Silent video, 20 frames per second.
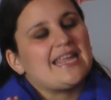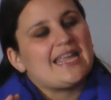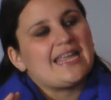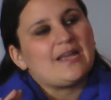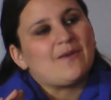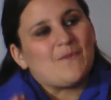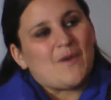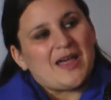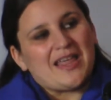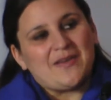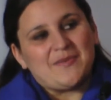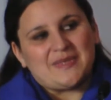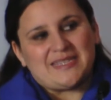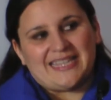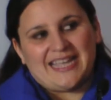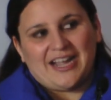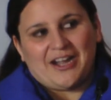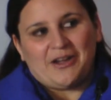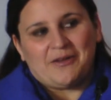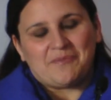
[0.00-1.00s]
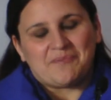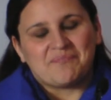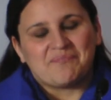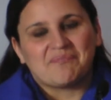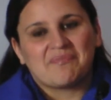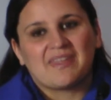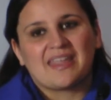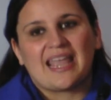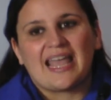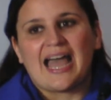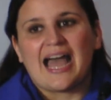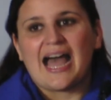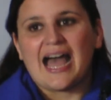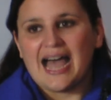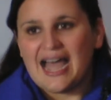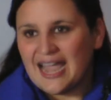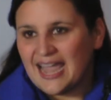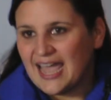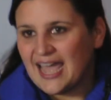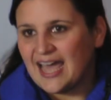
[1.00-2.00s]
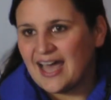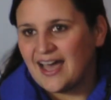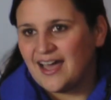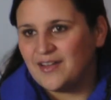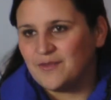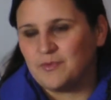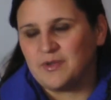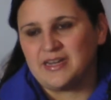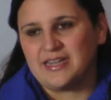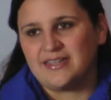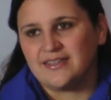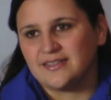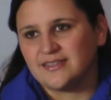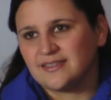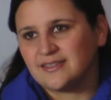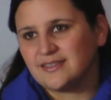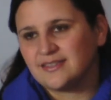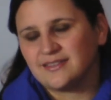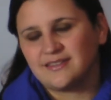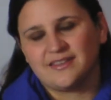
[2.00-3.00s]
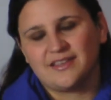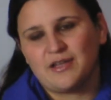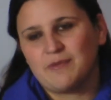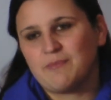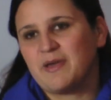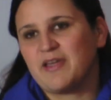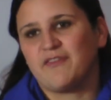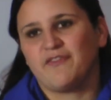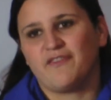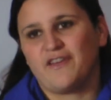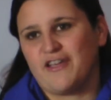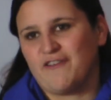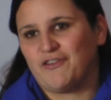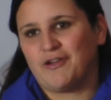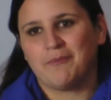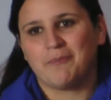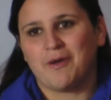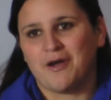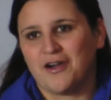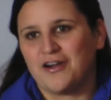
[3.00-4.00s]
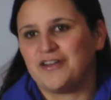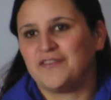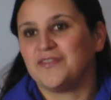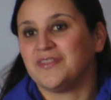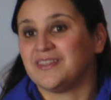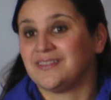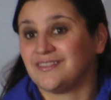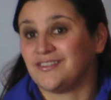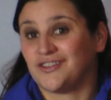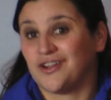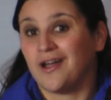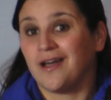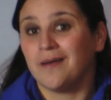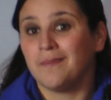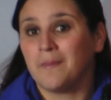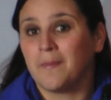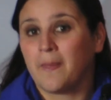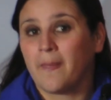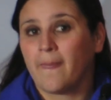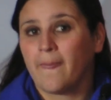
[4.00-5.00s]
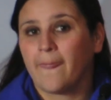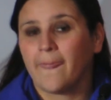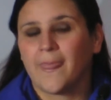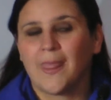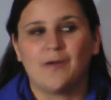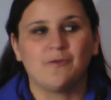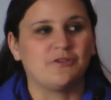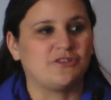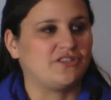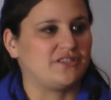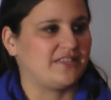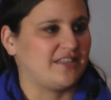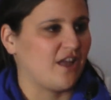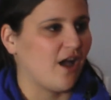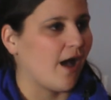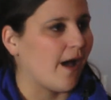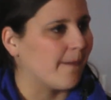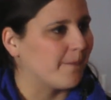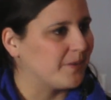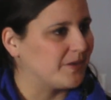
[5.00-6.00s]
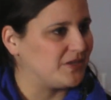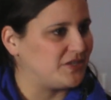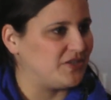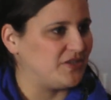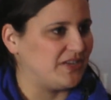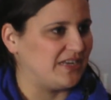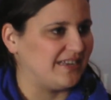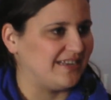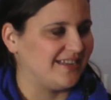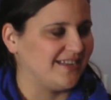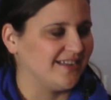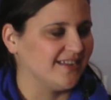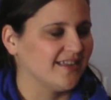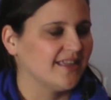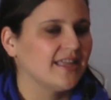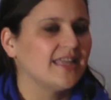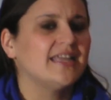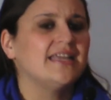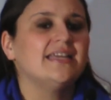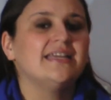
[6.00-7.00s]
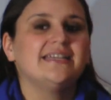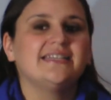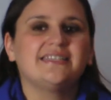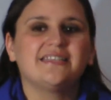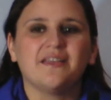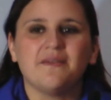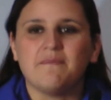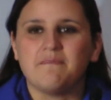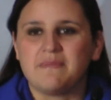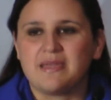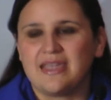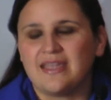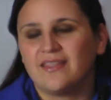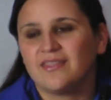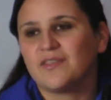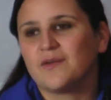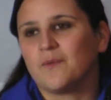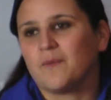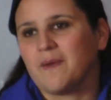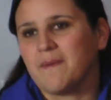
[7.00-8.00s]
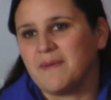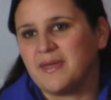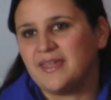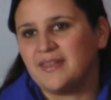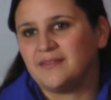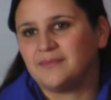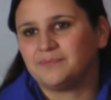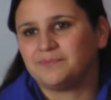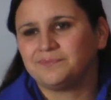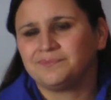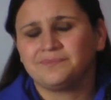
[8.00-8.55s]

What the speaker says: While I was there, I had what is my favorite part of this job, which is the opportunity to meet the women